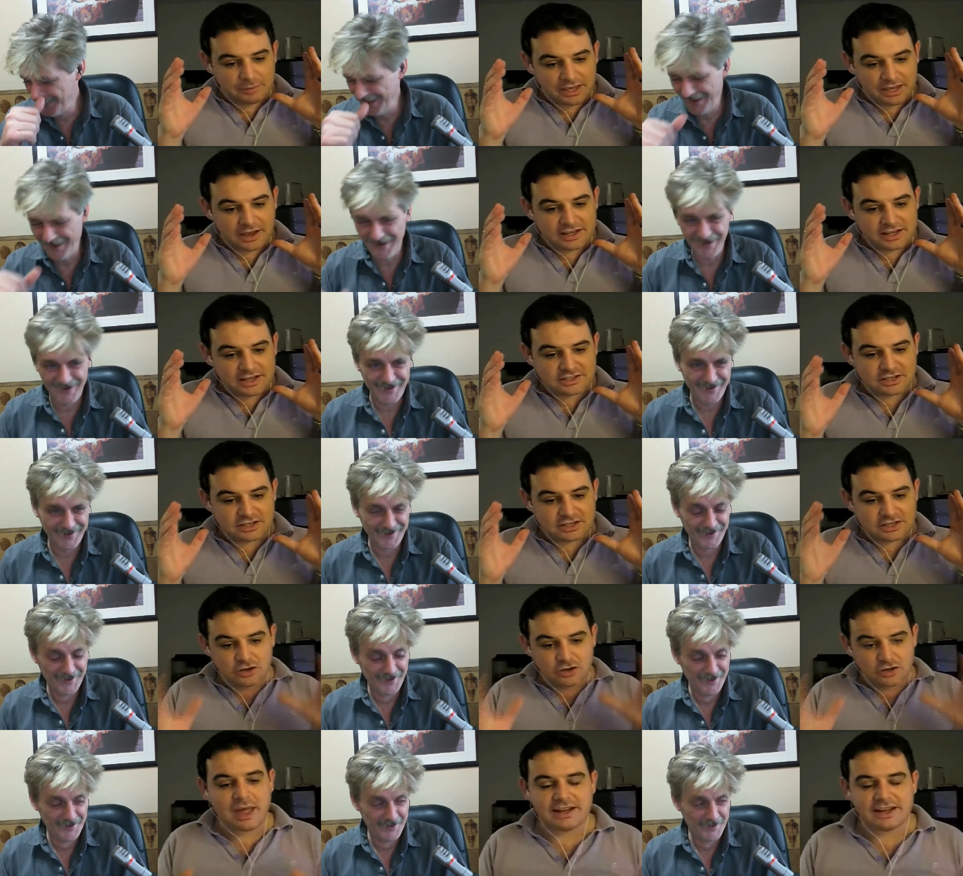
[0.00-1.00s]
Speaker 1: Because
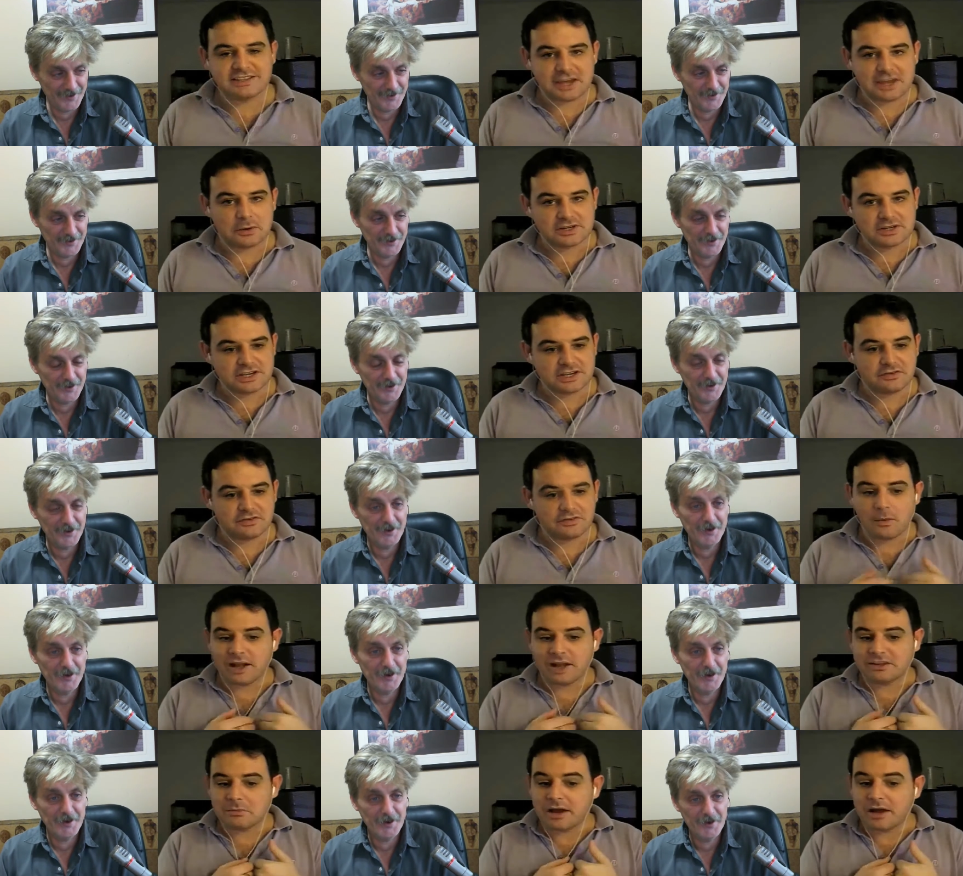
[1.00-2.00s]
you made it sound as if
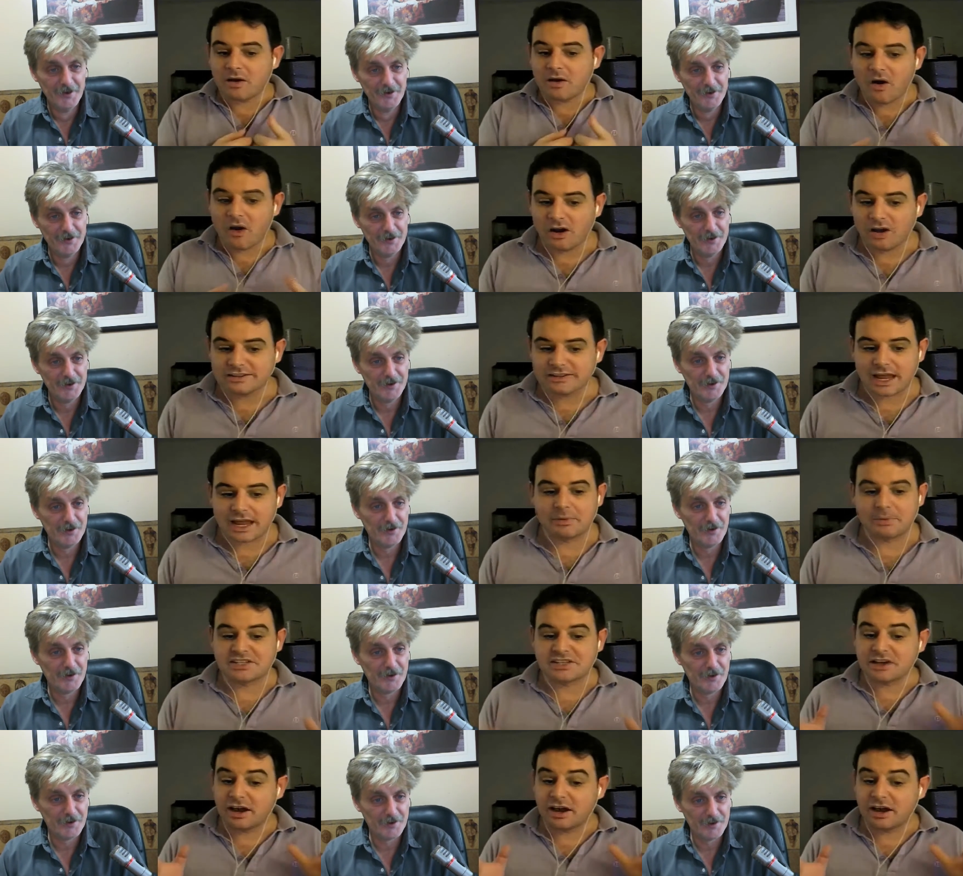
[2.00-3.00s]
I want them on all
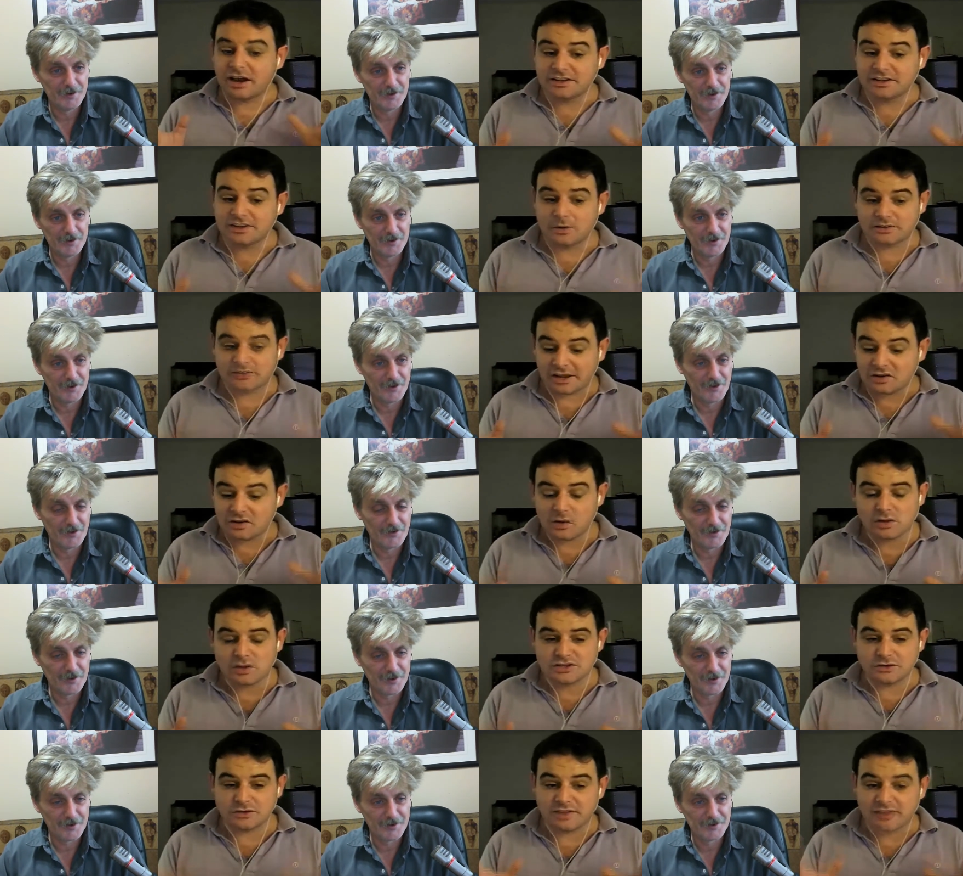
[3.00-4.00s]
tablets. I don't. I
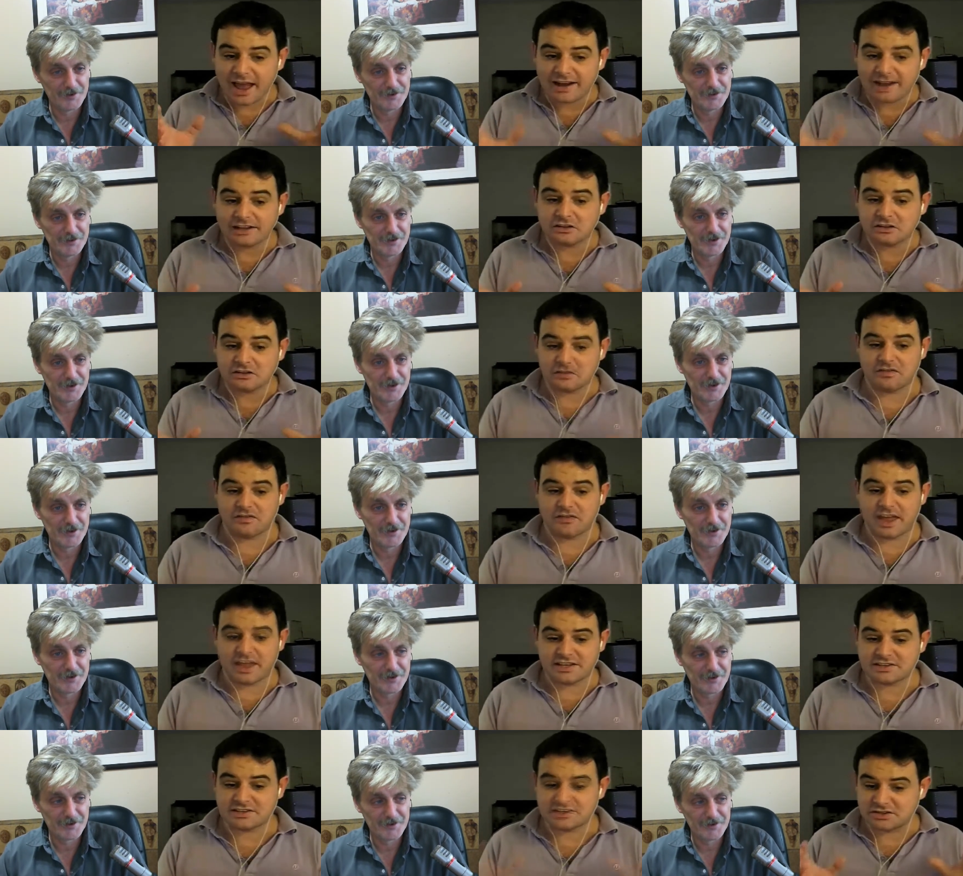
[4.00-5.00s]
told you that
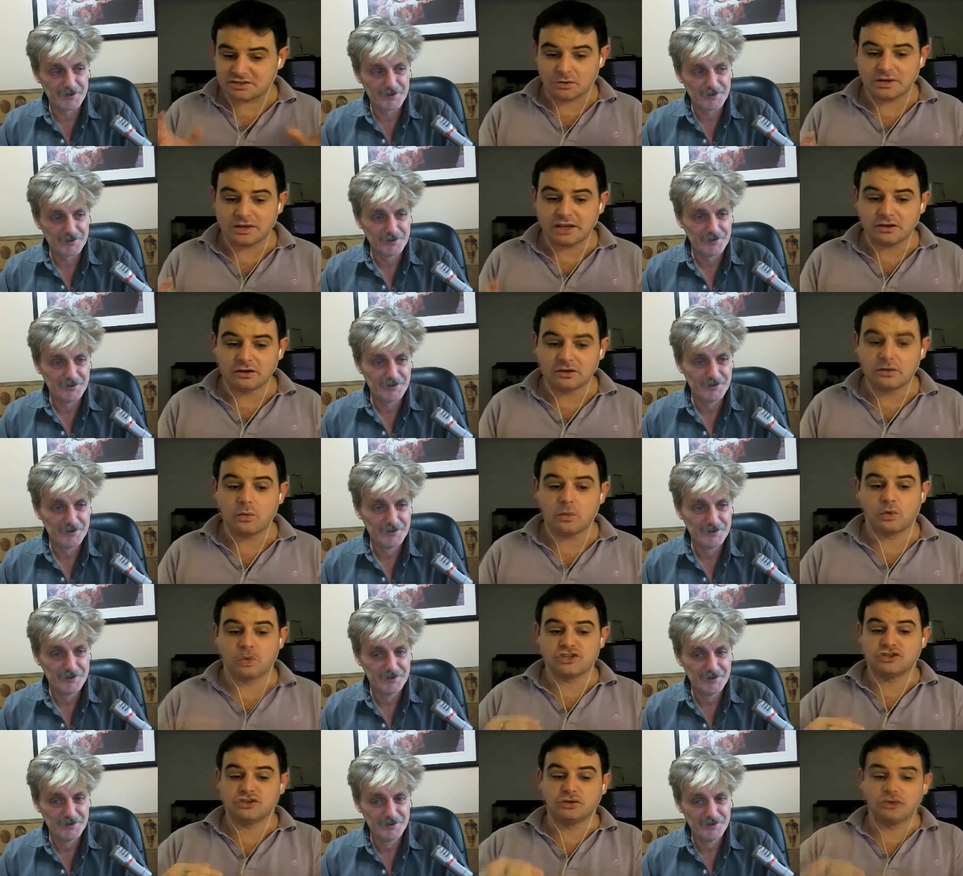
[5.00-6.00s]
interface is only
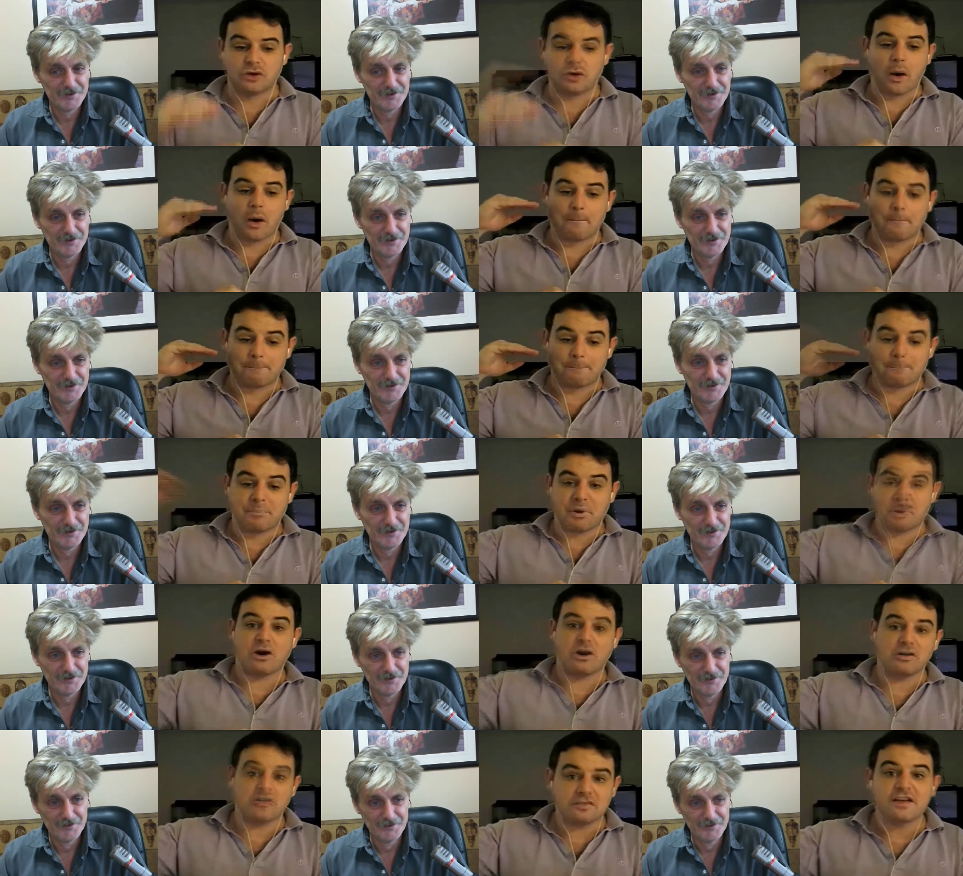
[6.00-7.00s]
good once you go
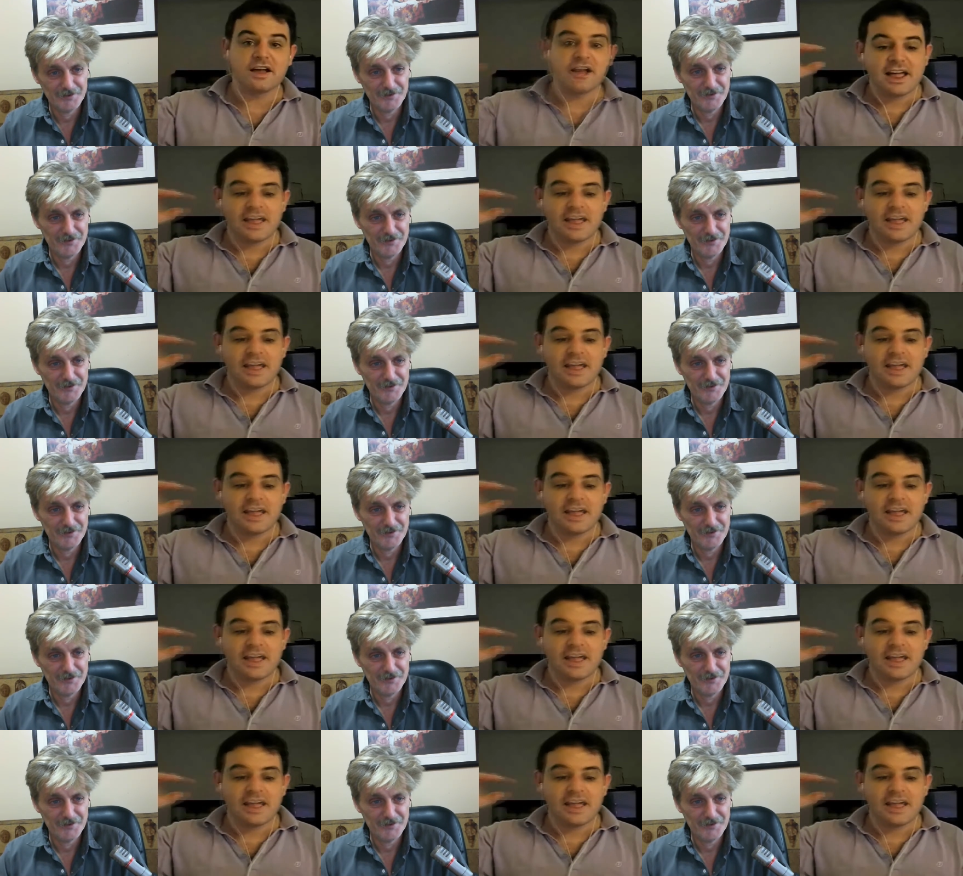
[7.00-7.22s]
above